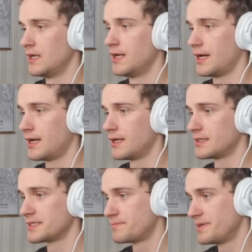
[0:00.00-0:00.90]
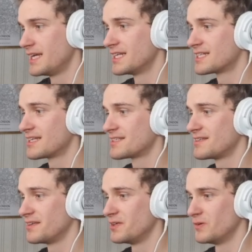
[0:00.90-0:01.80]
the speeds
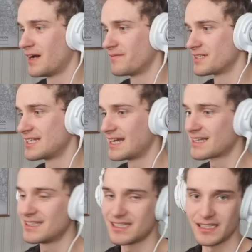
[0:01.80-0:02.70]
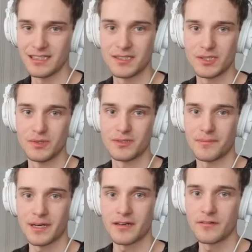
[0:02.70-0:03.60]
that you have selected into the
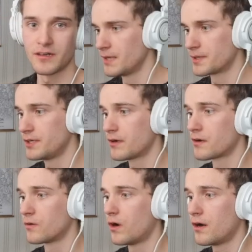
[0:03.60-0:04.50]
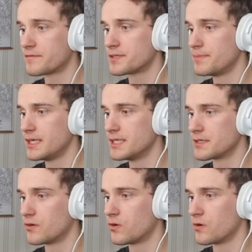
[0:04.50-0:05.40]
pattern, but you can go half speed
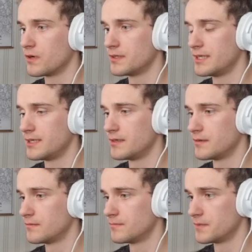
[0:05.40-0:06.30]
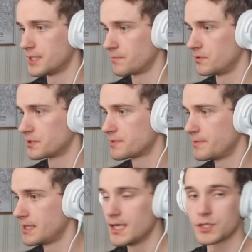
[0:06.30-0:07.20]
or then double the
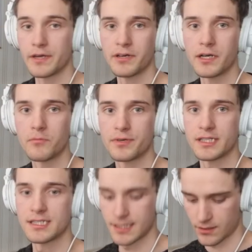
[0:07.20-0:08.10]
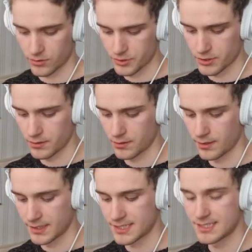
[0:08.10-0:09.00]
speed. So if I now press Ctrl
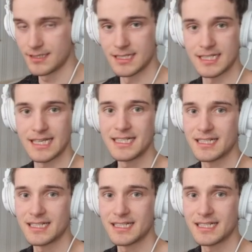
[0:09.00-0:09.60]
Z,